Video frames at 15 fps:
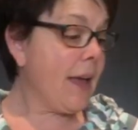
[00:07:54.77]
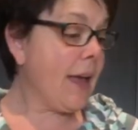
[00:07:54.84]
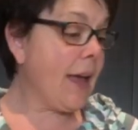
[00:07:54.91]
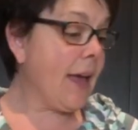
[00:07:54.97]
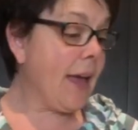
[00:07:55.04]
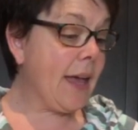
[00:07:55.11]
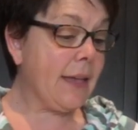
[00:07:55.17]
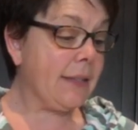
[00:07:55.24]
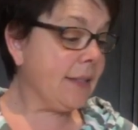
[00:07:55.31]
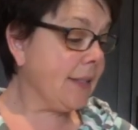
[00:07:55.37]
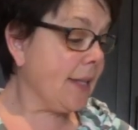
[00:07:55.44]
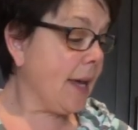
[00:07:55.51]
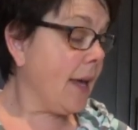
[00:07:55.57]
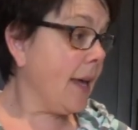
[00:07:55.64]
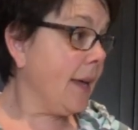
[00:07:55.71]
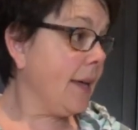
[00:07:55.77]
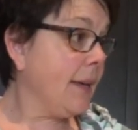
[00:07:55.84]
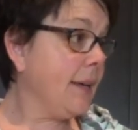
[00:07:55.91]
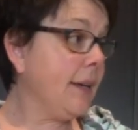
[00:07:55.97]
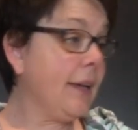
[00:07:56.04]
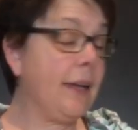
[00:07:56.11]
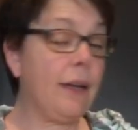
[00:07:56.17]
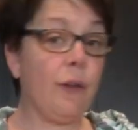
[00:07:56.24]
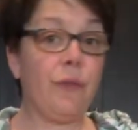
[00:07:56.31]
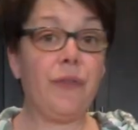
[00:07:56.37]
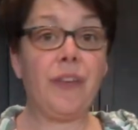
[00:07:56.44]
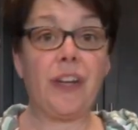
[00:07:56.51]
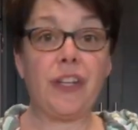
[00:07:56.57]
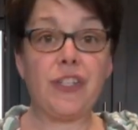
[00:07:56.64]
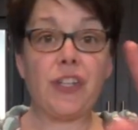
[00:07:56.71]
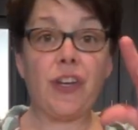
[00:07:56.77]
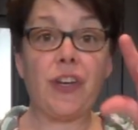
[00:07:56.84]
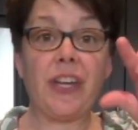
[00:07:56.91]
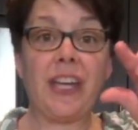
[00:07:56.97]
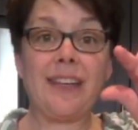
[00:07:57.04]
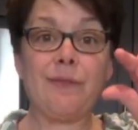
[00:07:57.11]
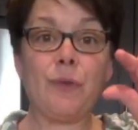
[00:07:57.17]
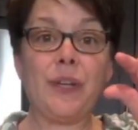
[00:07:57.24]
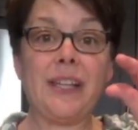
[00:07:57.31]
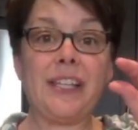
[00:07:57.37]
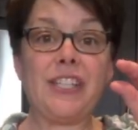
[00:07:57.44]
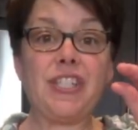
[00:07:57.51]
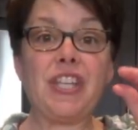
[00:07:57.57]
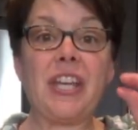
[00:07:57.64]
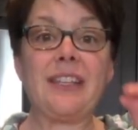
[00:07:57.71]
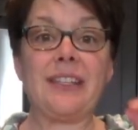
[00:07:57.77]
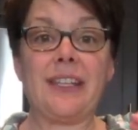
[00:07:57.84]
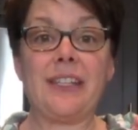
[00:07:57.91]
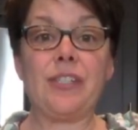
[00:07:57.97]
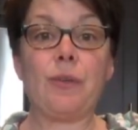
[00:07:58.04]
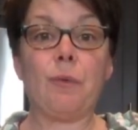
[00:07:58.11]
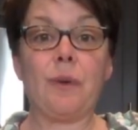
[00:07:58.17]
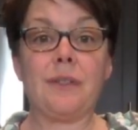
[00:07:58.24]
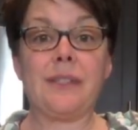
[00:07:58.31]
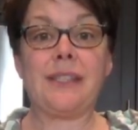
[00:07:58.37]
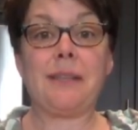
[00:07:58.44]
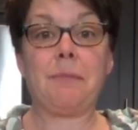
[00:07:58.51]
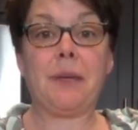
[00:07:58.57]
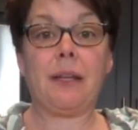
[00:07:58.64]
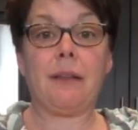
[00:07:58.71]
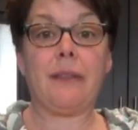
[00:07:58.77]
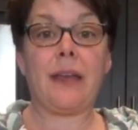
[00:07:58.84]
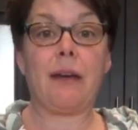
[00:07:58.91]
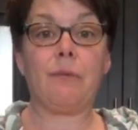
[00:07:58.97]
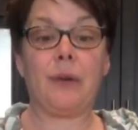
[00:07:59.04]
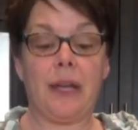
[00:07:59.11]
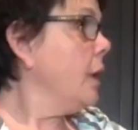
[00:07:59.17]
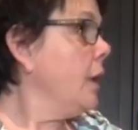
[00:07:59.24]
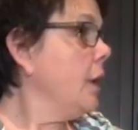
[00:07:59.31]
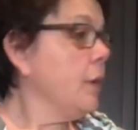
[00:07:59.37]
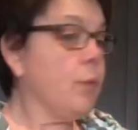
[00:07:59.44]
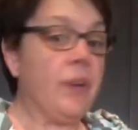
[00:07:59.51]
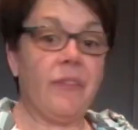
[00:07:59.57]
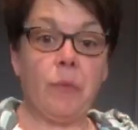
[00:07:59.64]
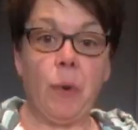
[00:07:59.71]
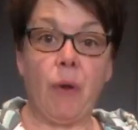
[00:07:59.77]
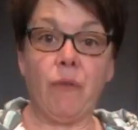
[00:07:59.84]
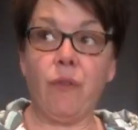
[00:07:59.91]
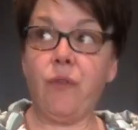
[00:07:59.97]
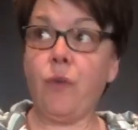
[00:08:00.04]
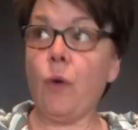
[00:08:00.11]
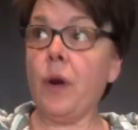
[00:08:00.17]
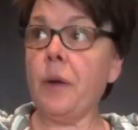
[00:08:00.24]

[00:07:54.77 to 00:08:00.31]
and it'll finish cooking really gently towards the middle that way. We have about 4